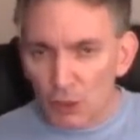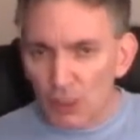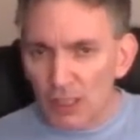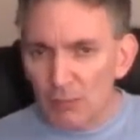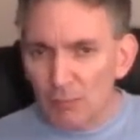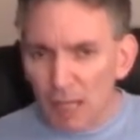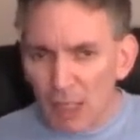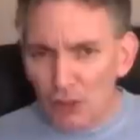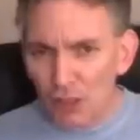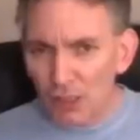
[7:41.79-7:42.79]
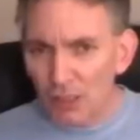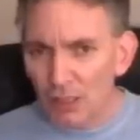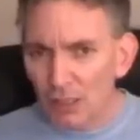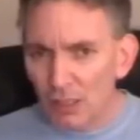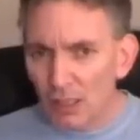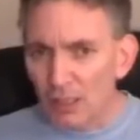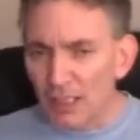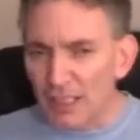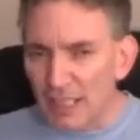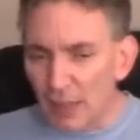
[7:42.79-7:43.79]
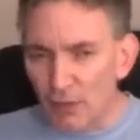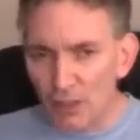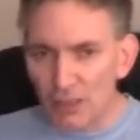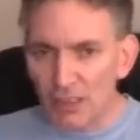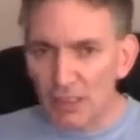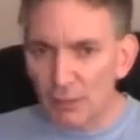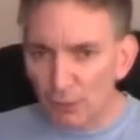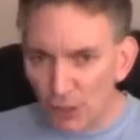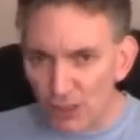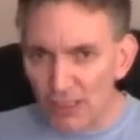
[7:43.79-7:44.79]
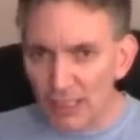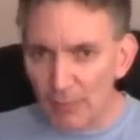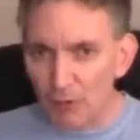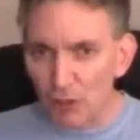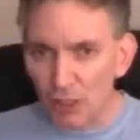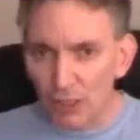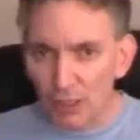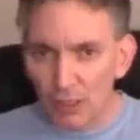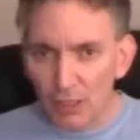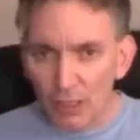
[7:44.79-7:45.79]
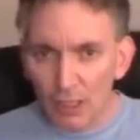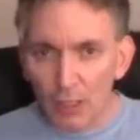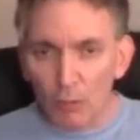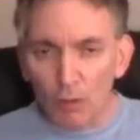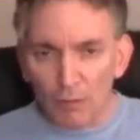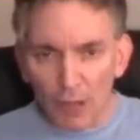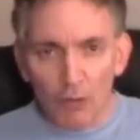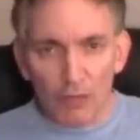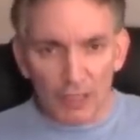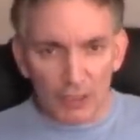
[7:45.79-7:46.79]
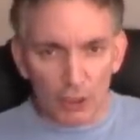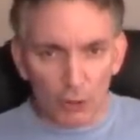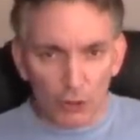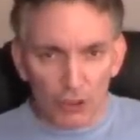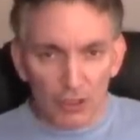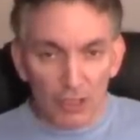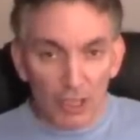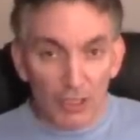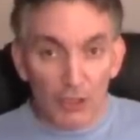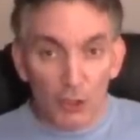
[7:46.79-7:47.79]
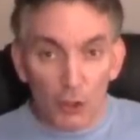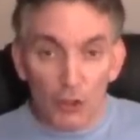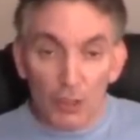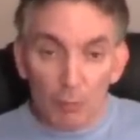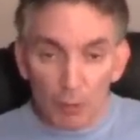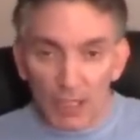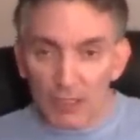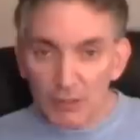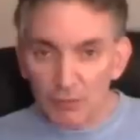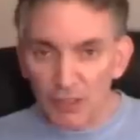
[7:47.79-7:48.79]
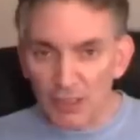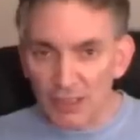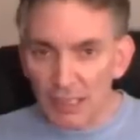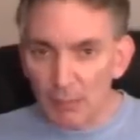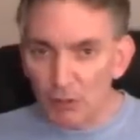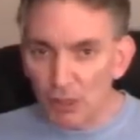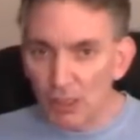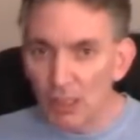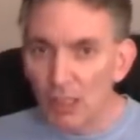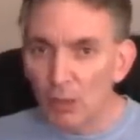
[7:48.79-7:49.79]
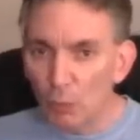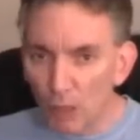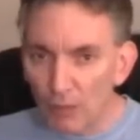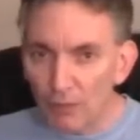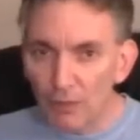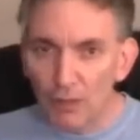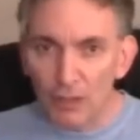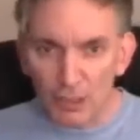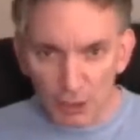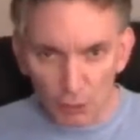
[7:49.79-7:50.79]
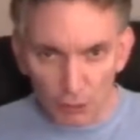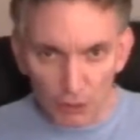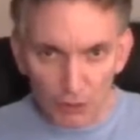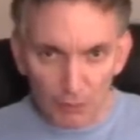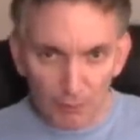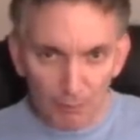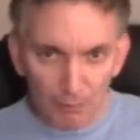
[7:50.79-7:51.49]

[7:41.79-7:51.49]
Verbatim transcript: So you can measure the difference in the freezing temperature without the solute and the new depressed freezing temperature with the solute.